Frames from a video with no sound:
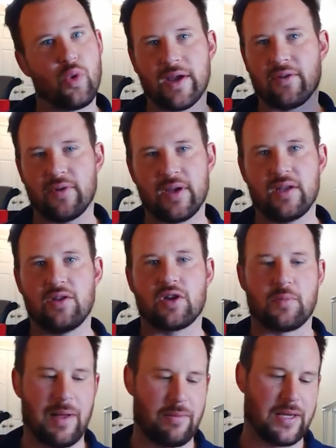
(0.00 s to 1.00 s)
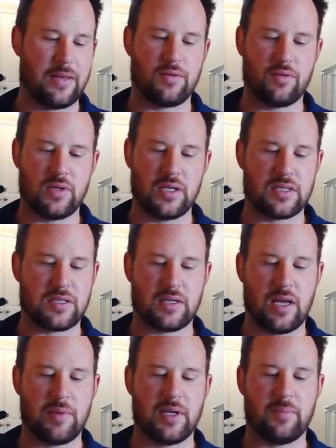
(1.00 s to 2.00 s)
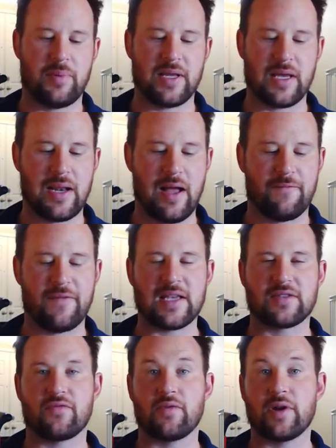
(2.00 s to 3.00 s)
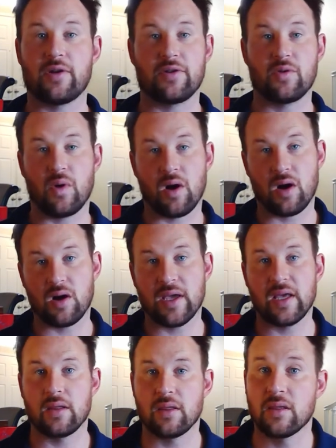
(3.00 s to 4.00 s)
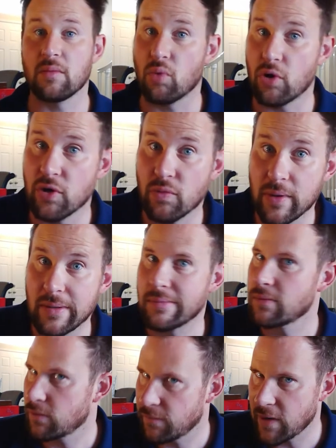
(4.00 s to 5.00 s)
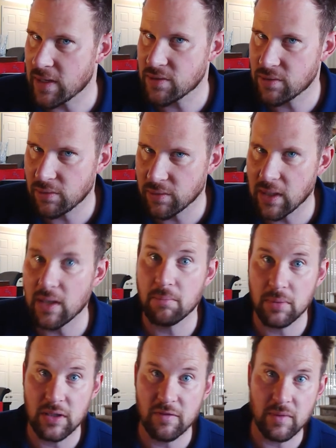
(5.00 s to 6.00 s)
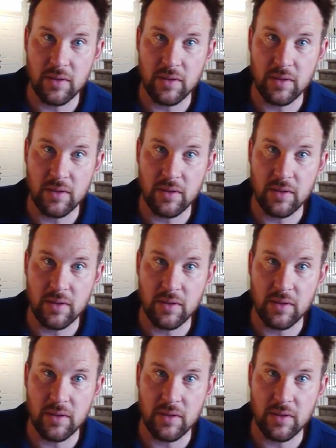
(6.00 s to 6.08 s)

quick read. You can probably get through this. I mean, depending on how fast of a reader you are. Again, the more you read, the faster you'll get, believe